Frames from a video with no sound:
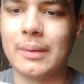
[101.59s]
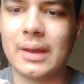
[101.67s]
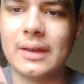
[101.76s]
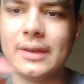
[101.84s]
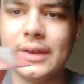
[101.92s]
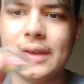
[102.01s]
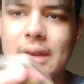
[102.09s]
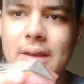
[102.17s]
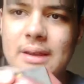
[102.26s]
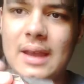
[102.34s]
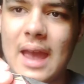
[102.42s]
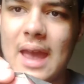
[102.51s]
But
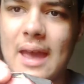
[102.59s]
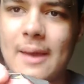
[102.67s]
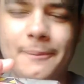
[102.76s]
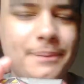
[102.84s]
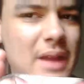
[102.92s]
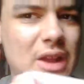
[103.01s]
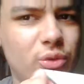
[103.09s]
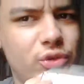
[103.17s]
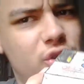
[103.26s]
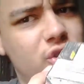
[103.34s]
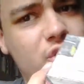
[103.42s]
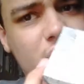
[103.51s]
yeah, and also
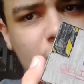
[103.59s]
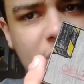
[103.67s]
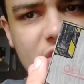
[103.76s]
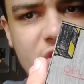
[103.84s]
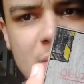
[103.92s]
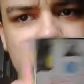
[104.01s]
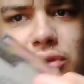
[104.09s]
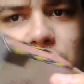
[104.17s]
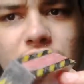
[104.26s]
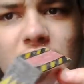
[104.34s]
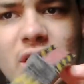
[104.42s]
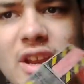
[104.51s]
because it's just a really simple
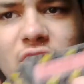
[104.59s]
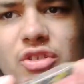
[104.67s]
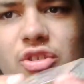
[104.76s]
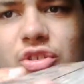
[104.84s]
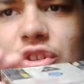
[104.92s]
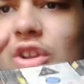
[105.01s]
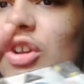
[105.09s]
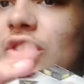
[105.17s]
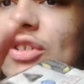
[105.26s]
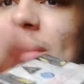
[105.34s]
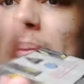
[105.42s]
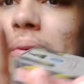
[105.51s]
design. It's just a
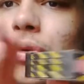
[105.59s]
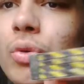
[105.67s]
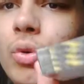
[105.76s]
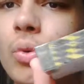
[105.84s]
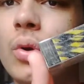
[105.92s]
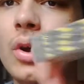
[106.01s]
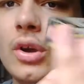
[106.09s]
simple